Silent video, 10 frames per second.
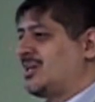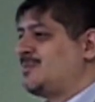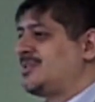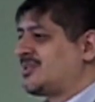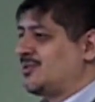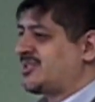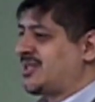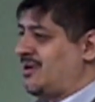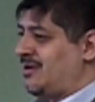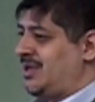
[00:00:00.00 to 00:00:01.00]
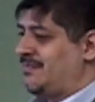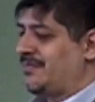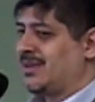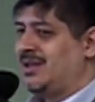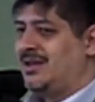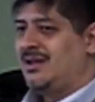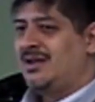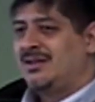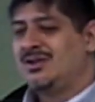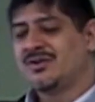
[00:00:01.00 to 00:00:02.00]
Testament is so scary.
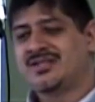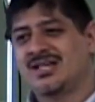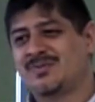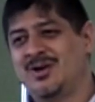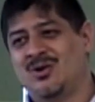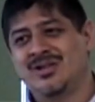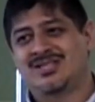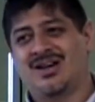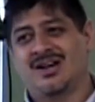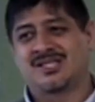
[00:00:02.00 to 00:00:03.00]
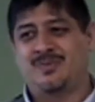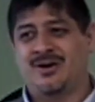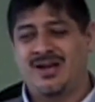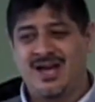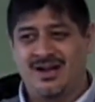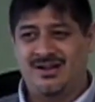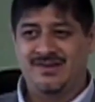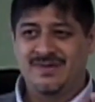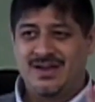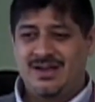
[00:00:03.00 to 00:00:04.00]
The Old Testament only talks about
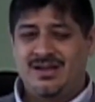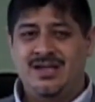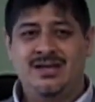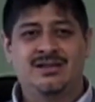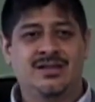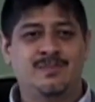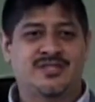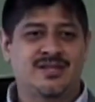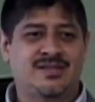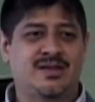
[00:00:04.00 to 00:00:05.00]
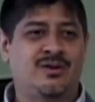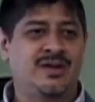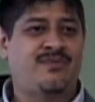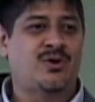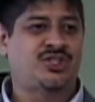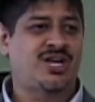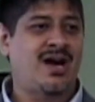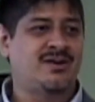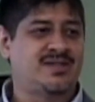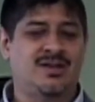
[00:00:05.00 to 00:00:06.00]
hell in glimpses, it only
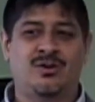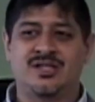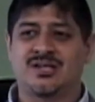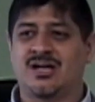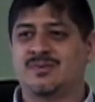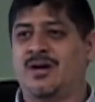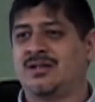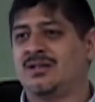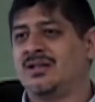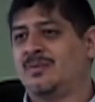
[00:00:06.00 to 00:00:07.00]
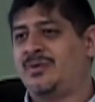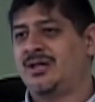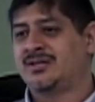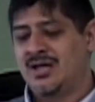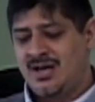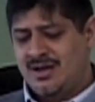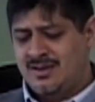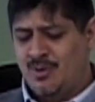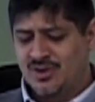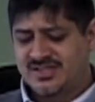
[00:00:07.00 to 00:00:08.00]
foreshadows it, only talks about it a little bit.
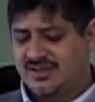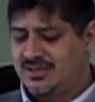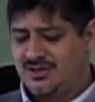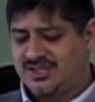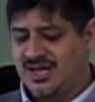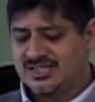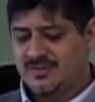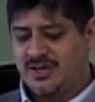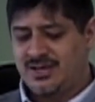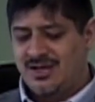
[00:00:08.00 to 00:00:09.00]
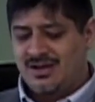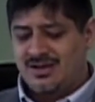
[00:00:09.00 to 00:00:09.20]
Most of the New Testament